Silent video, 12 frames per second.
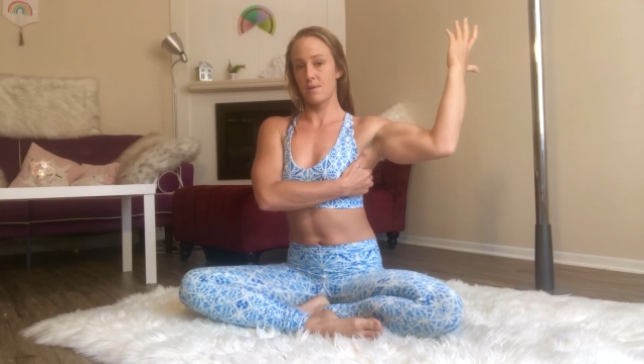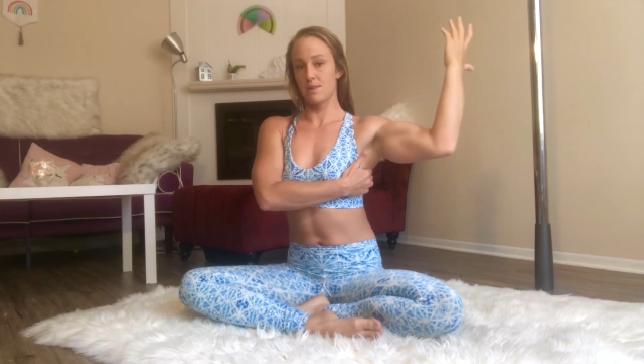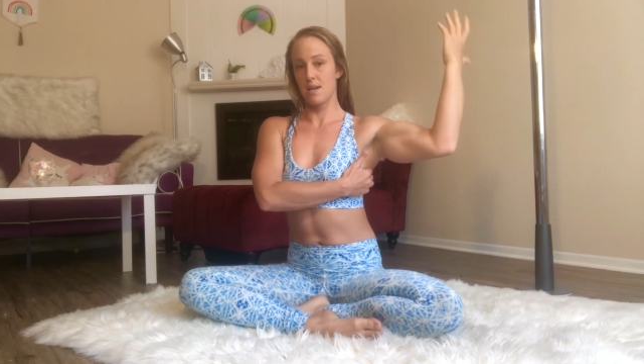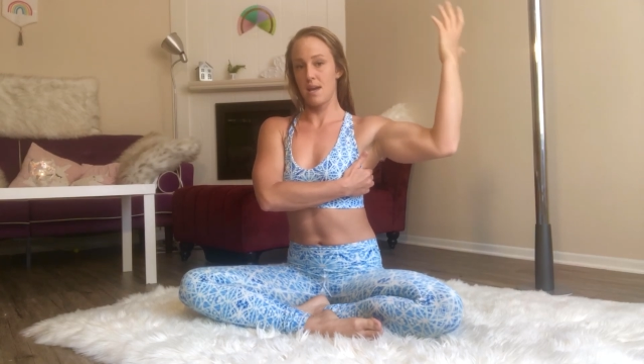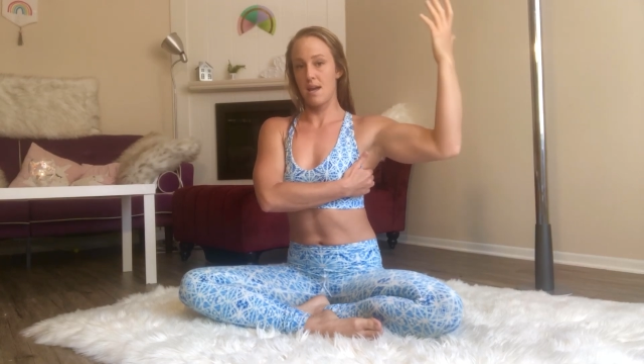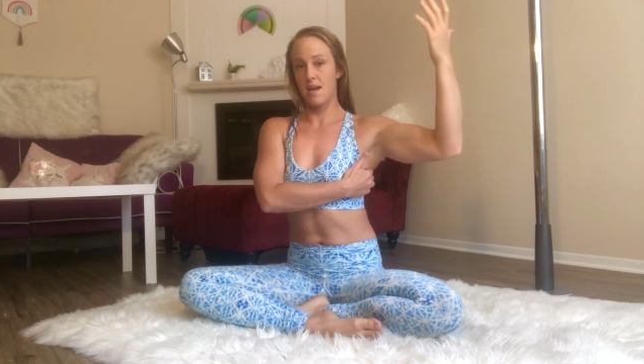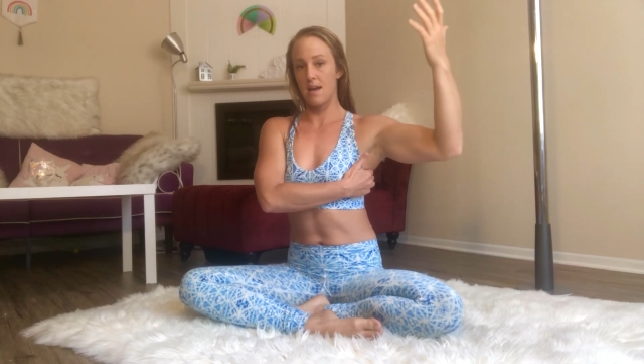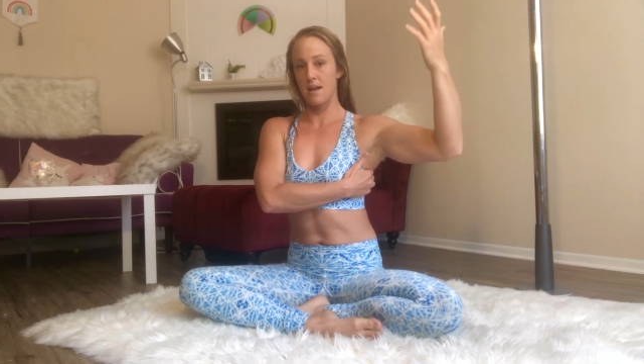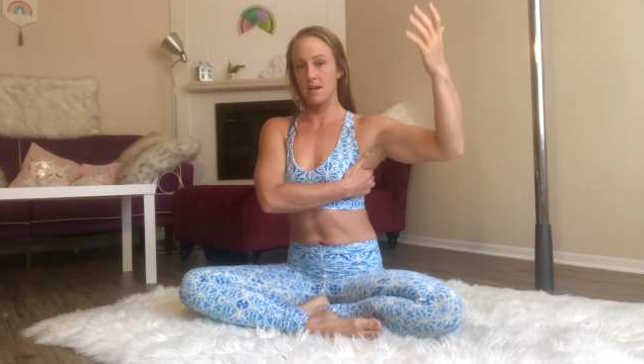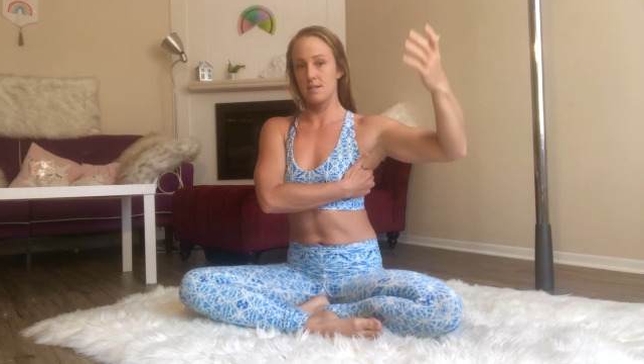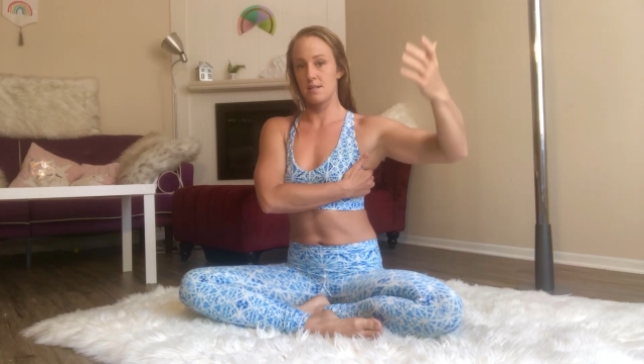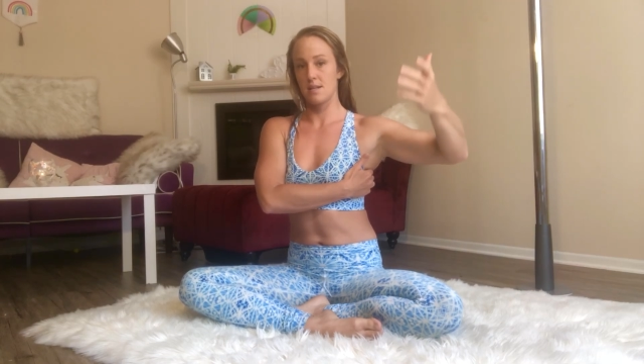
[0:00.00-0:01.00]
with the
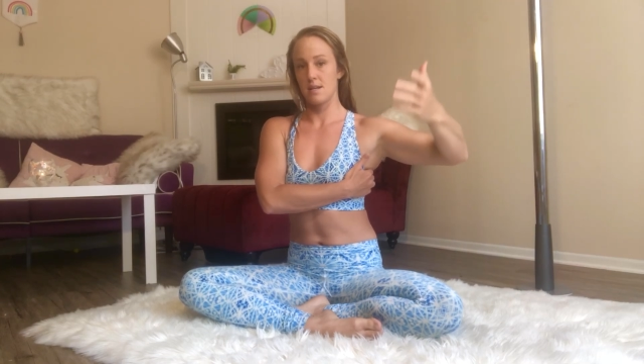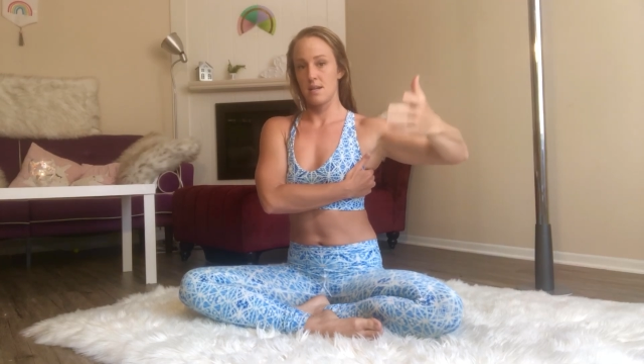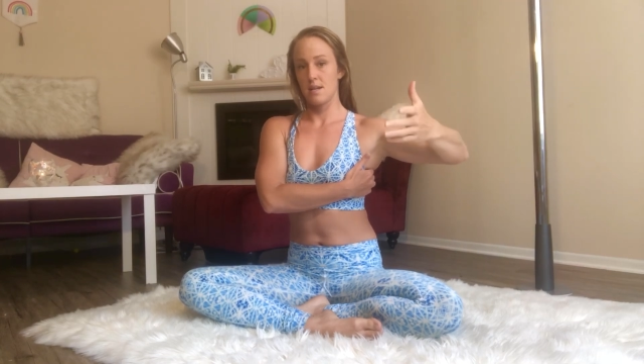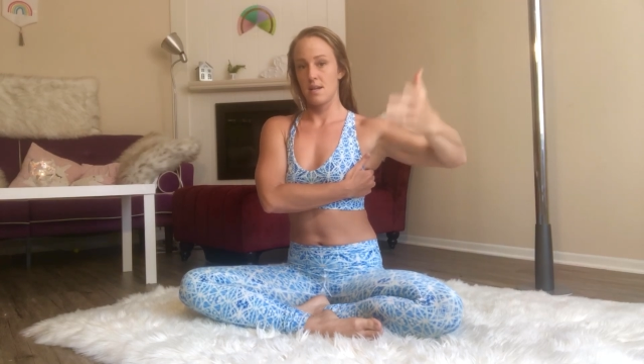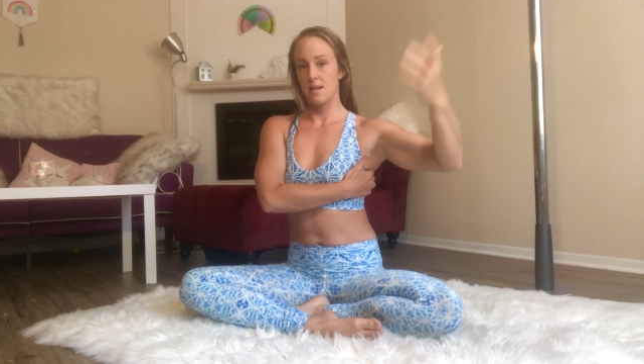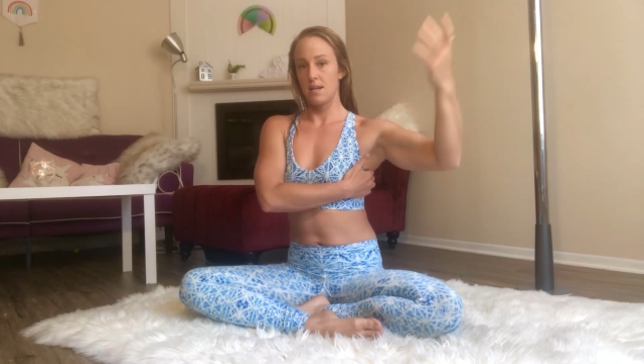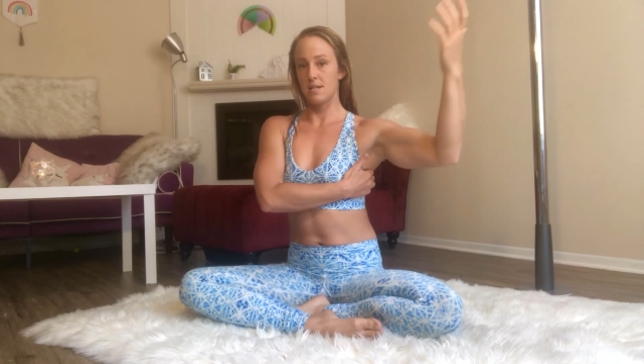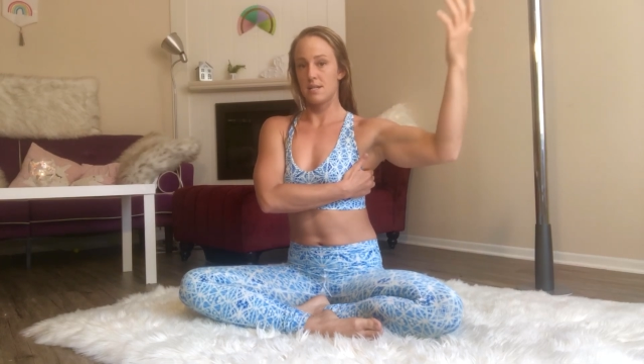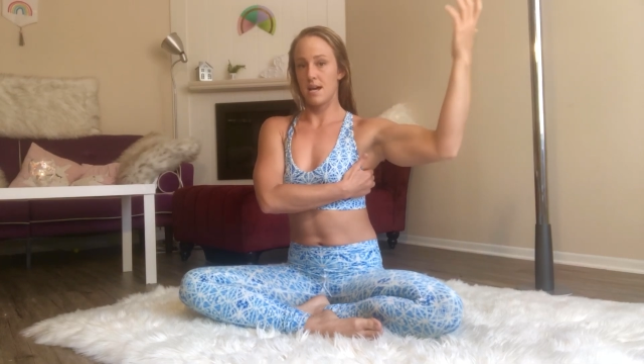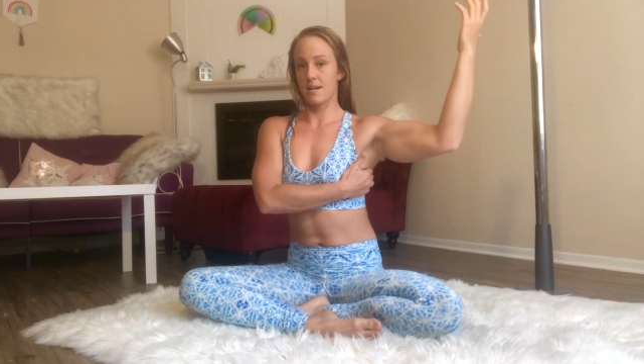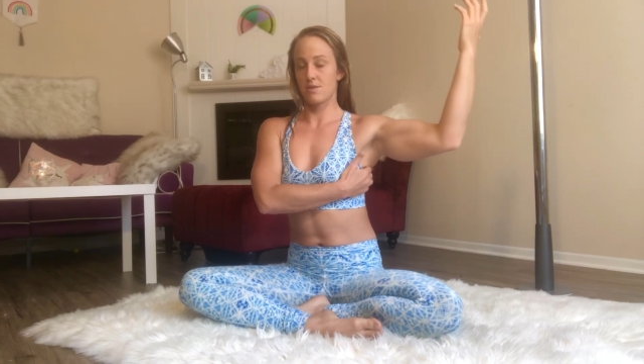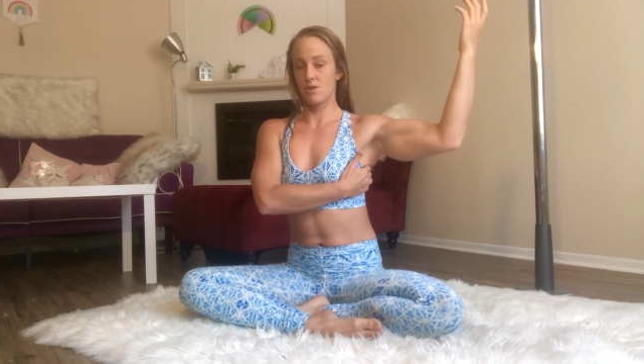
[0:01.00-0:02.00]
hand into
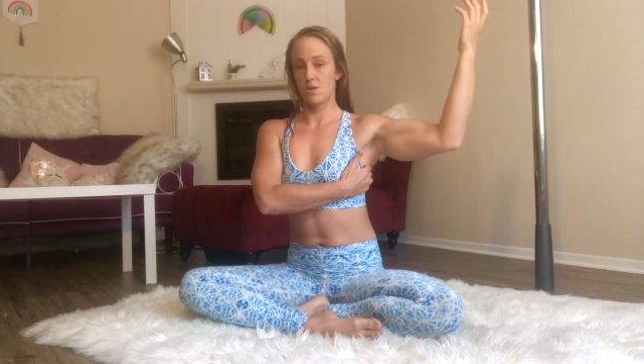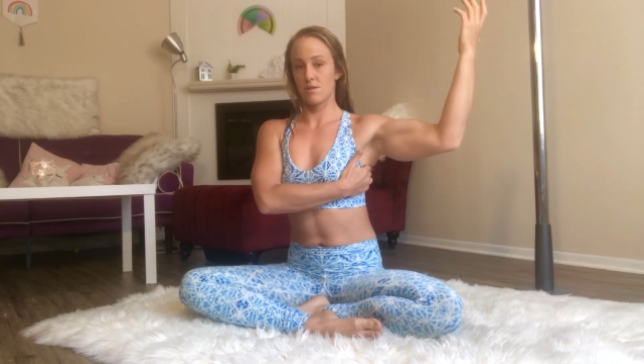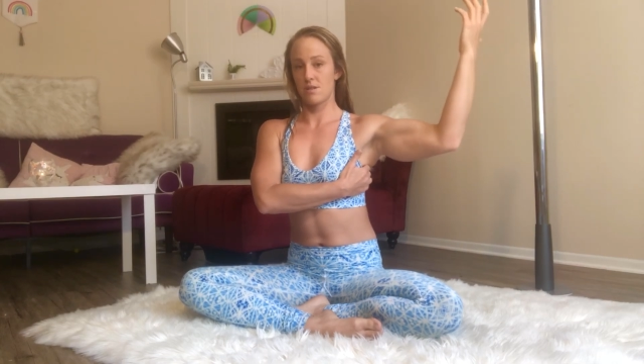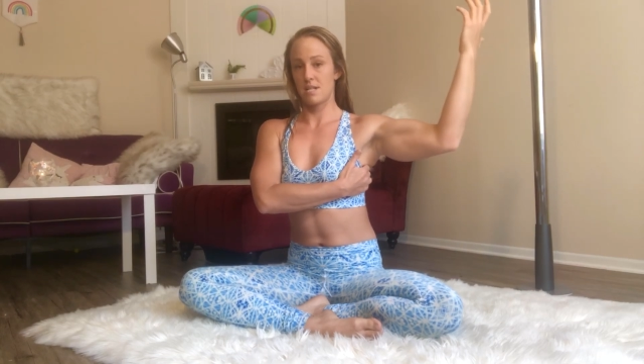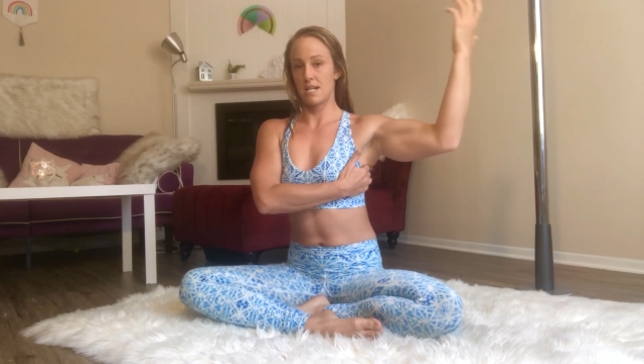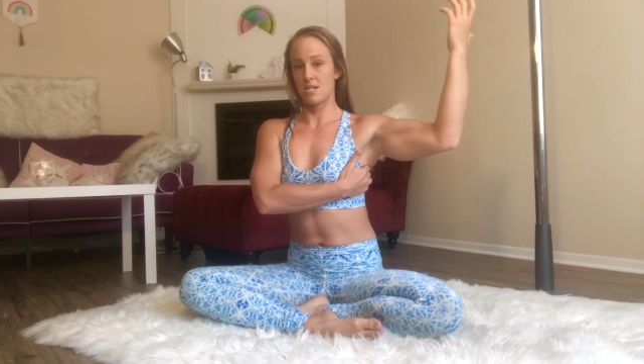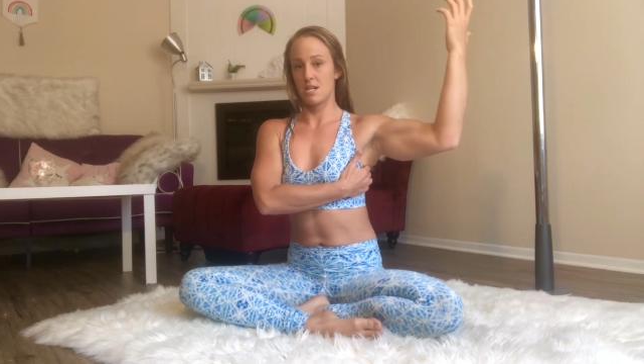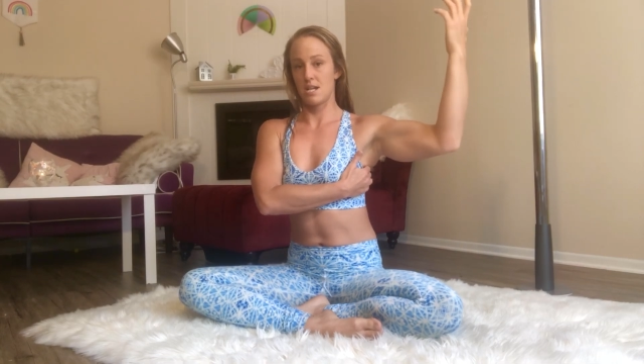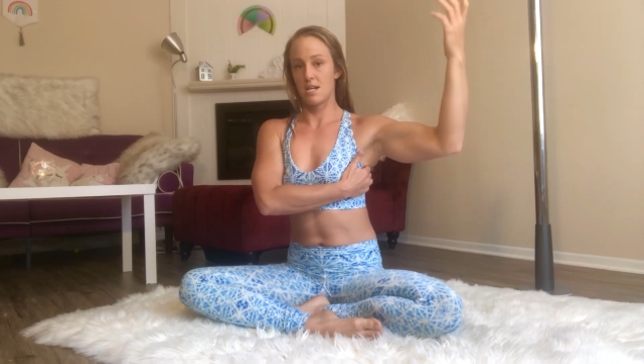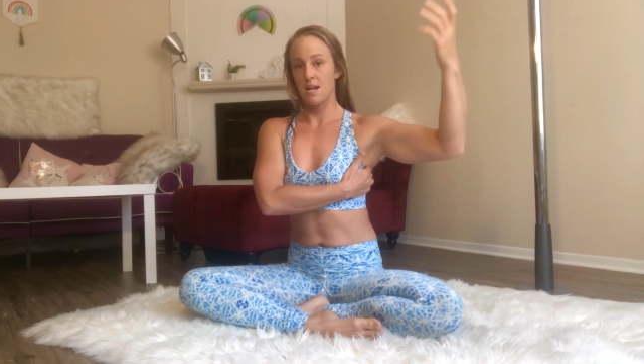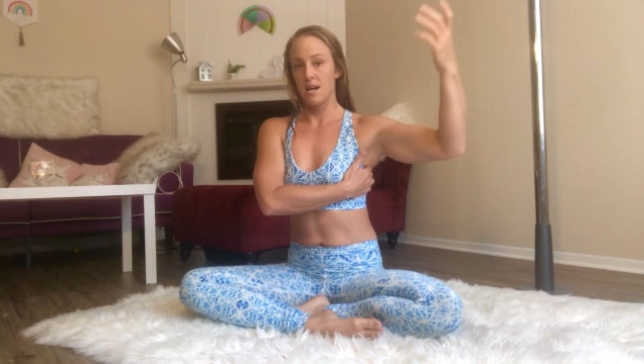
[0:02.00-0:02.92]
external rotation